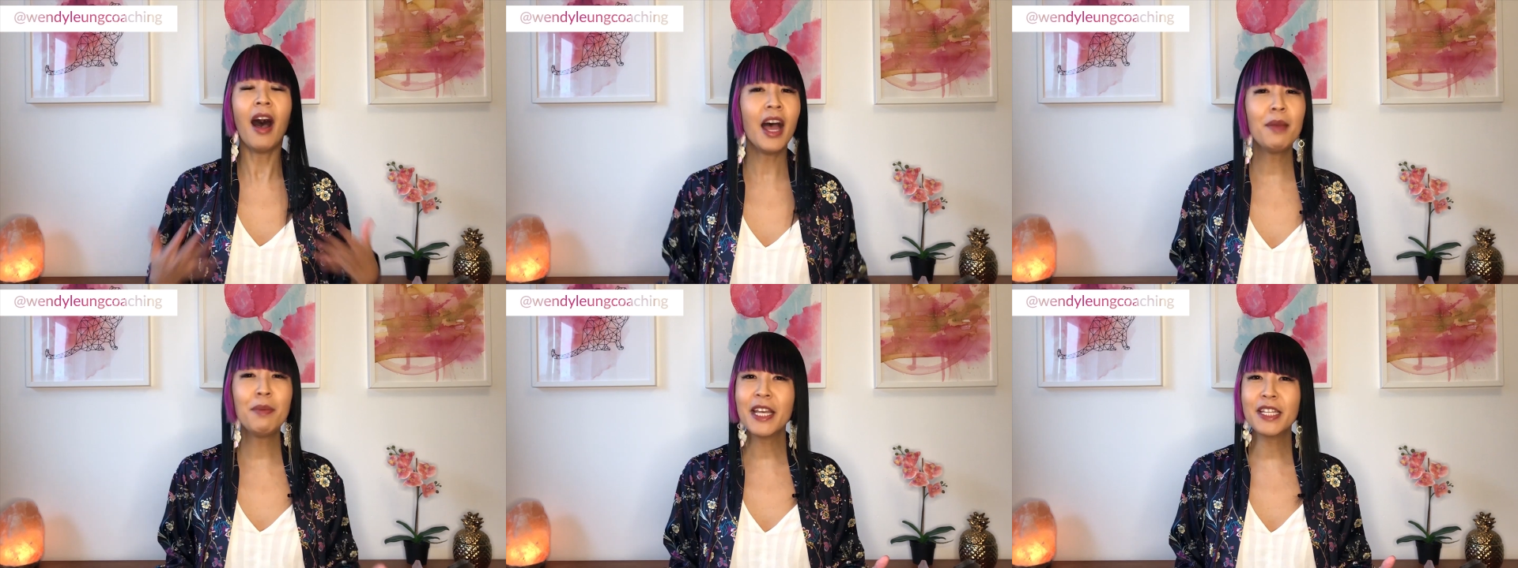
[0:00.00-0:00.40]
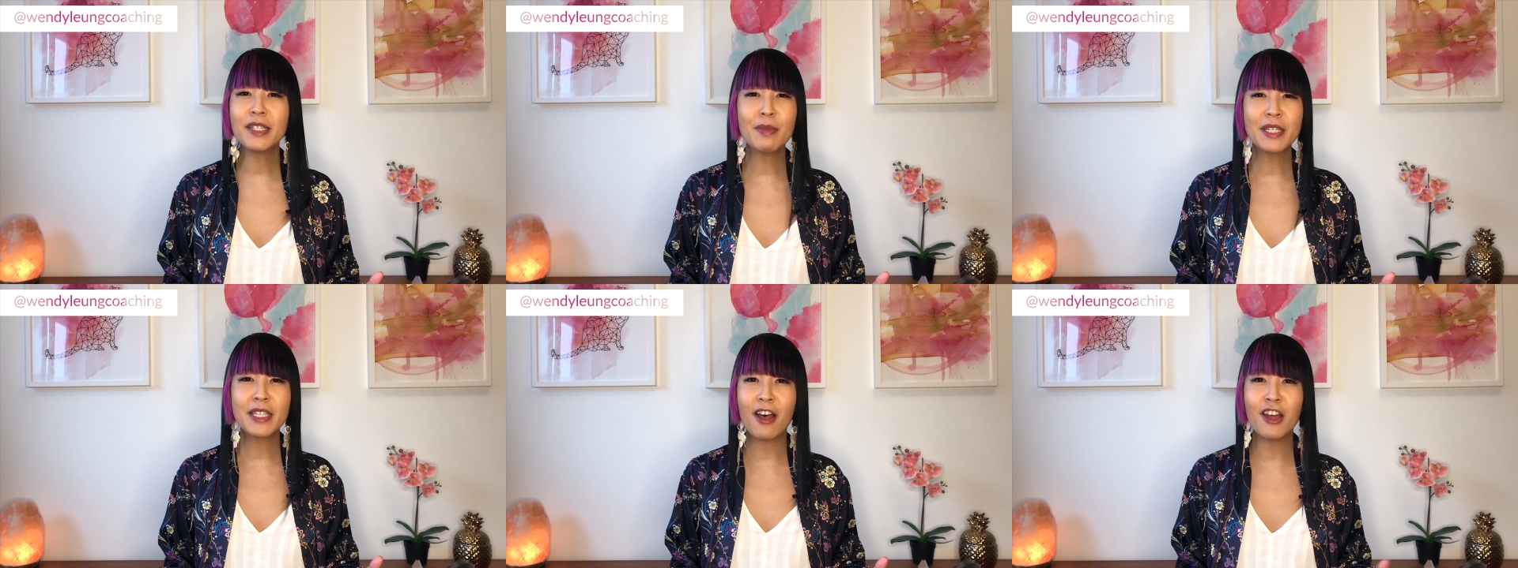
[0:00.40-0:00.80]
IBS
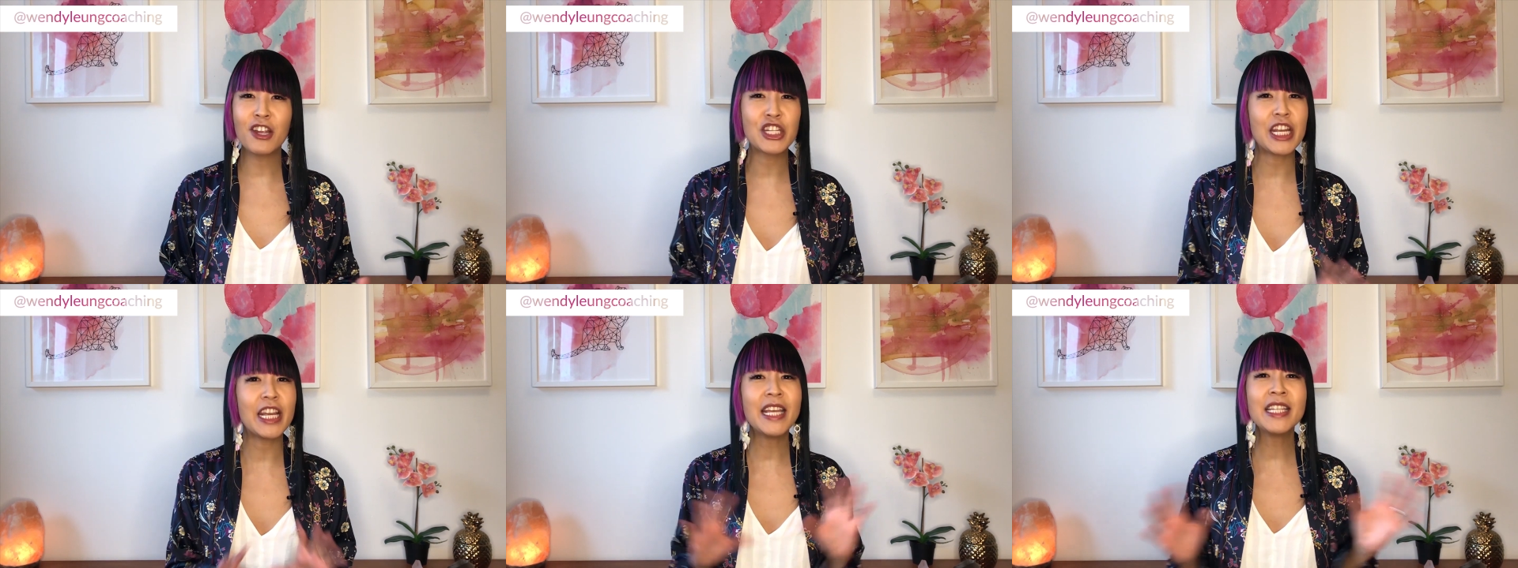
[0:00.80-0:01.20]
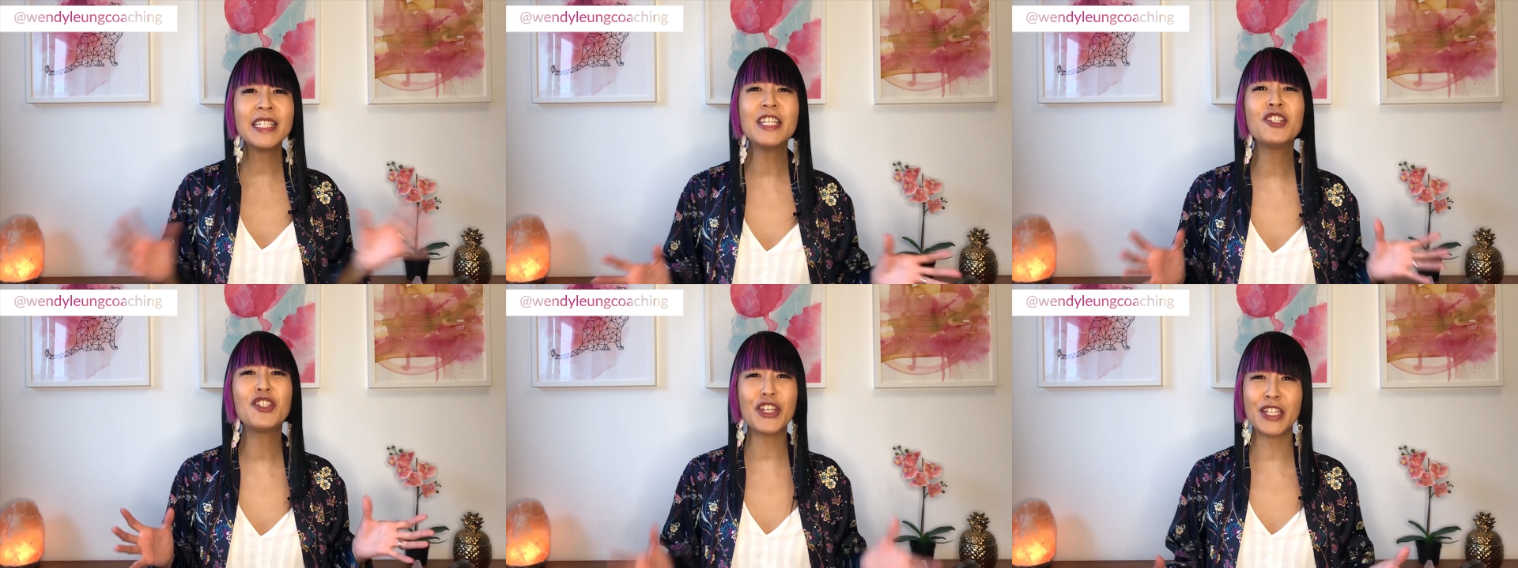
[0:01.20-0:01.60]
massage
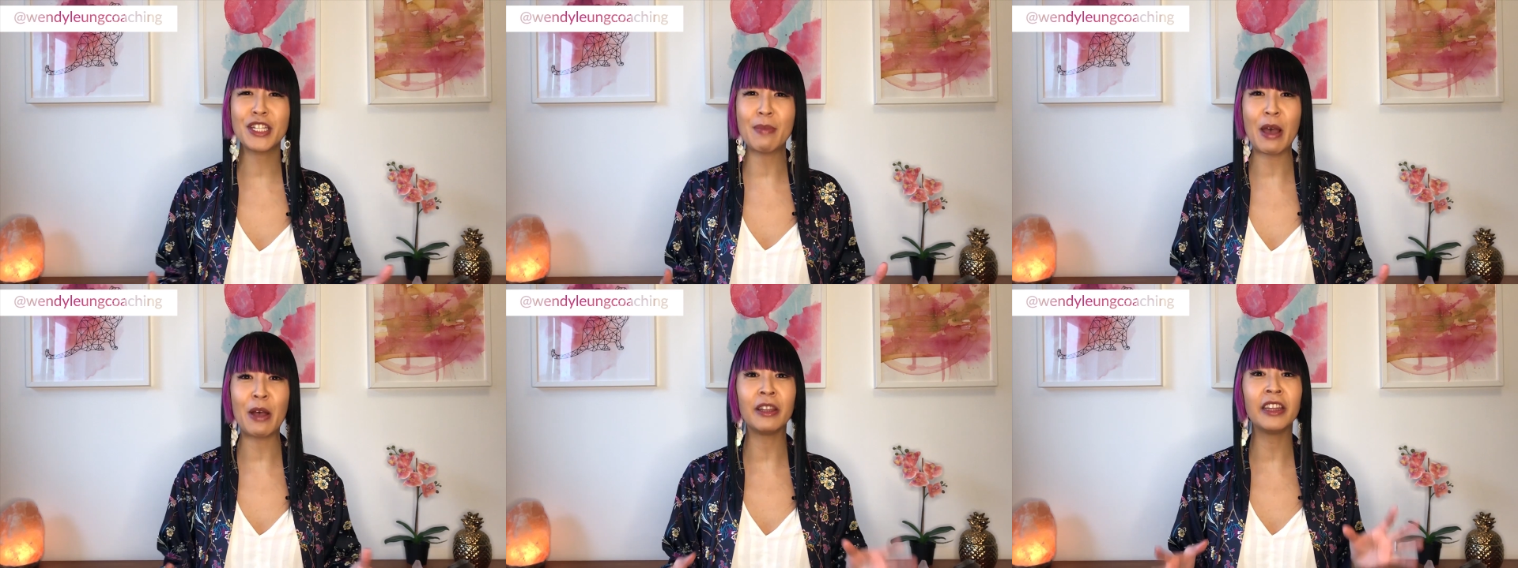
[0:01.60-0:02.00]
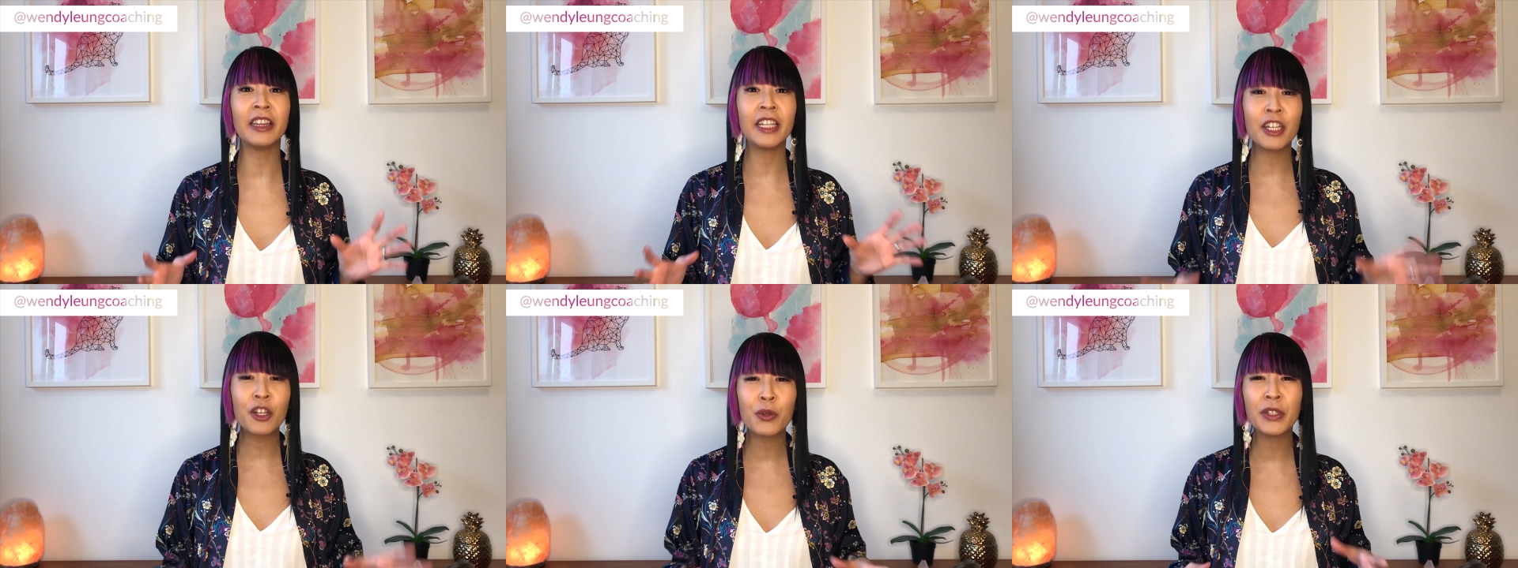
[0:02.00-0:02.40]
isn't just about
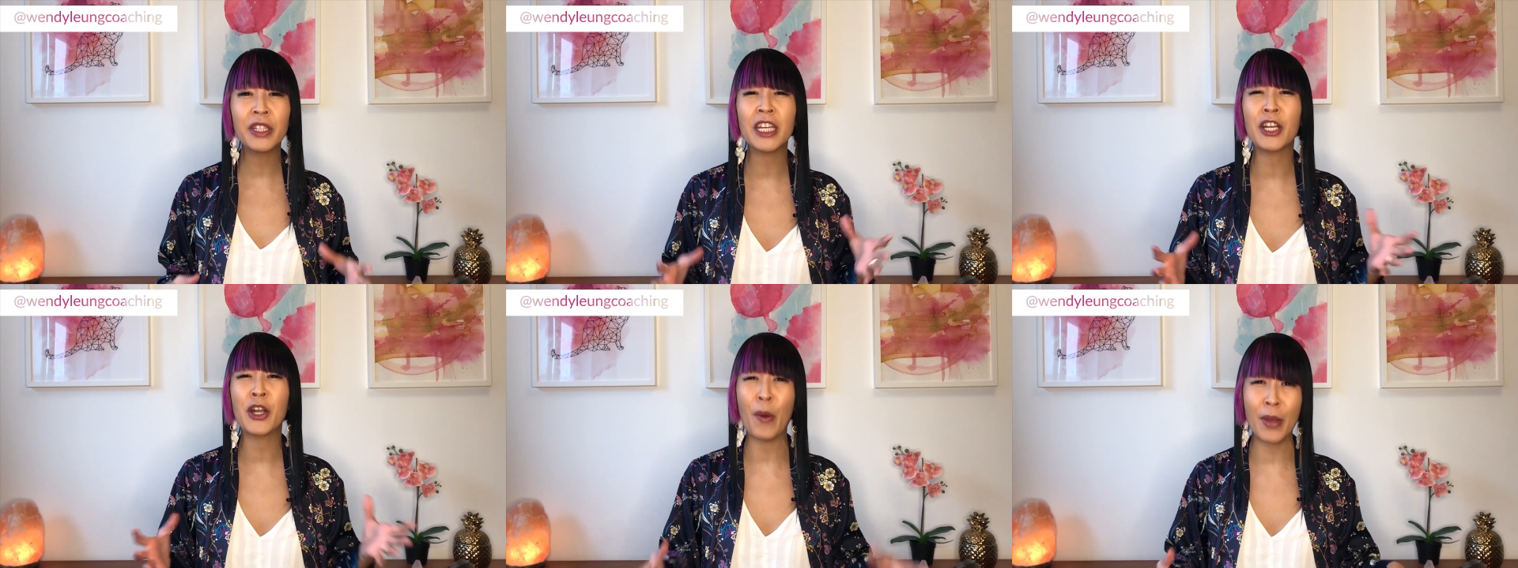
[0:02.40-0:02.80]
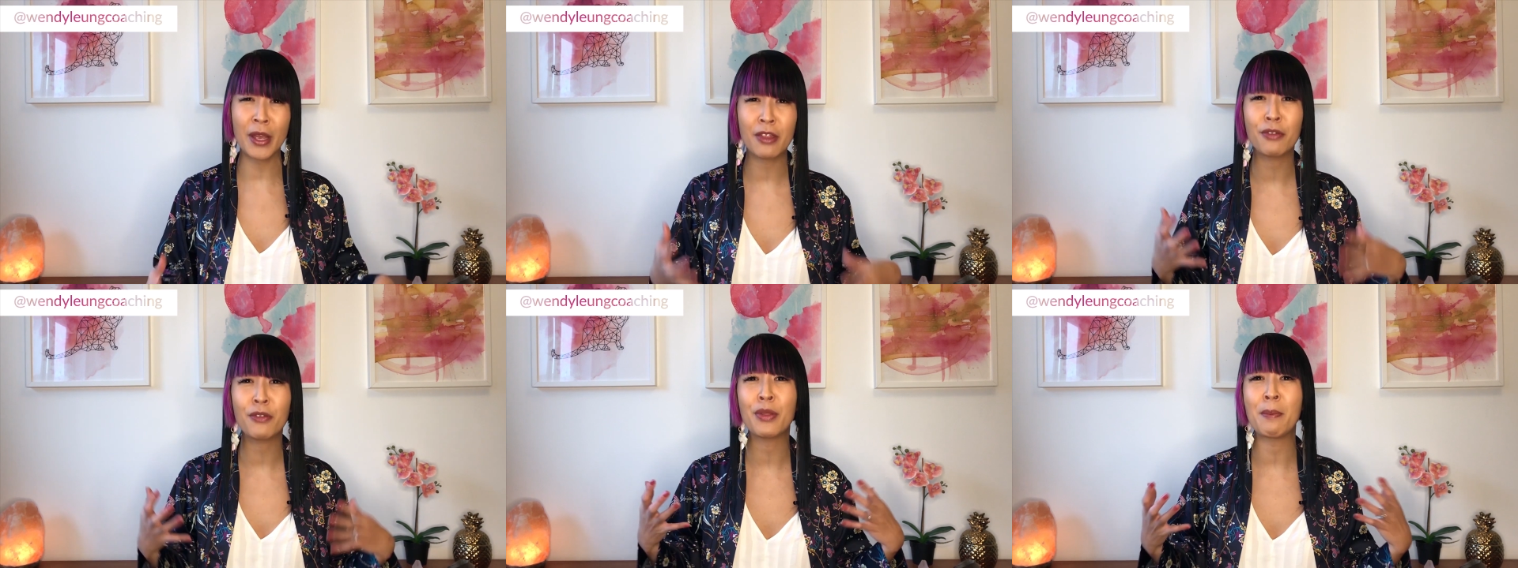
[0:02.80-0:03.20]
literally
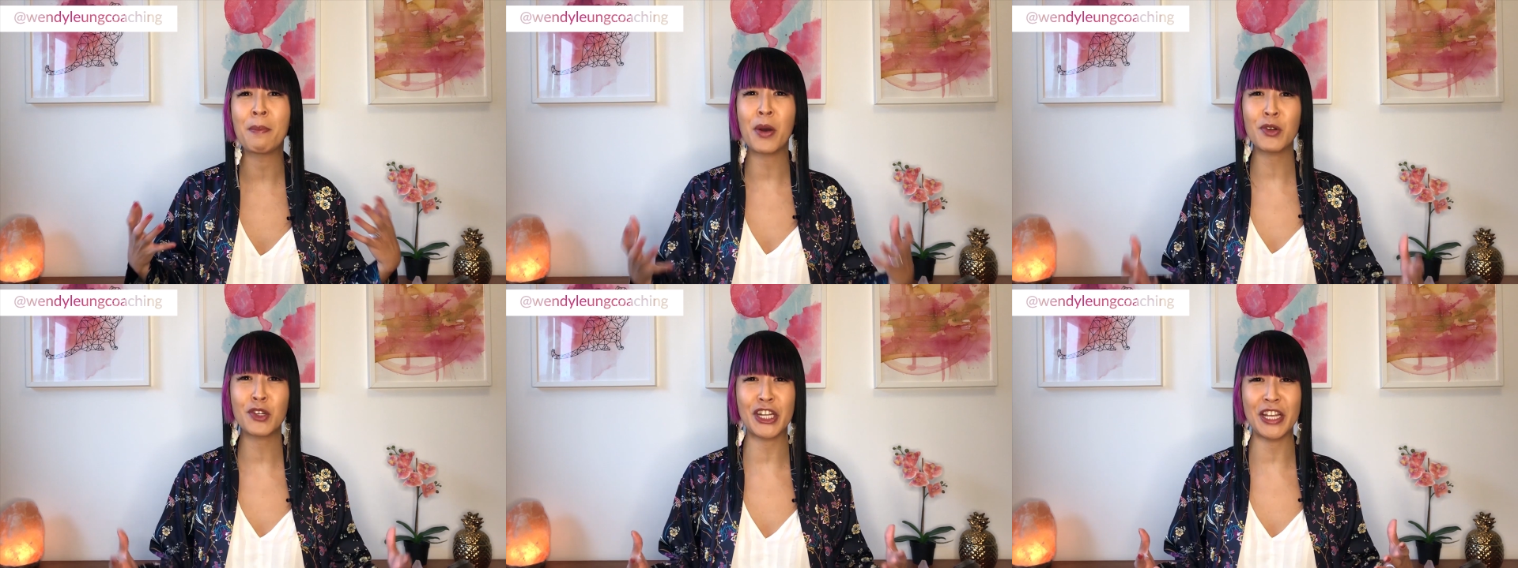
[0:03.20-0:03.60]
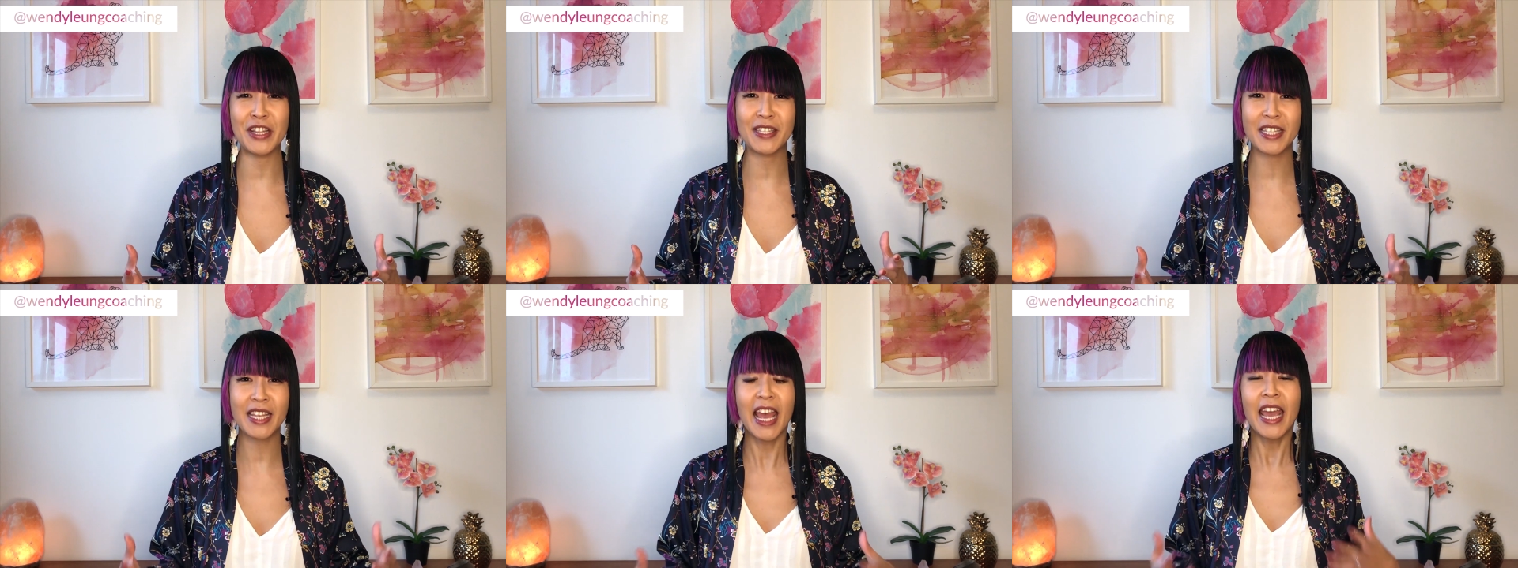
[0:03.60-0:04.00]
going through the
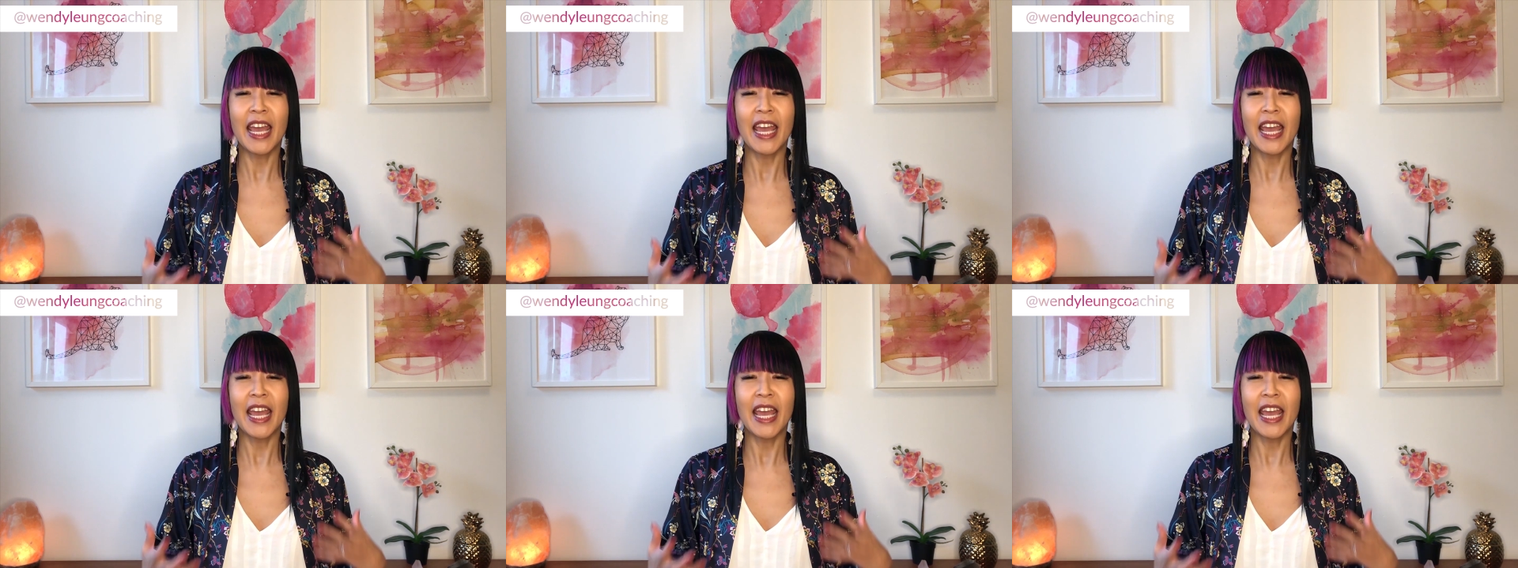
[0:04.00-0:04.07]
motions.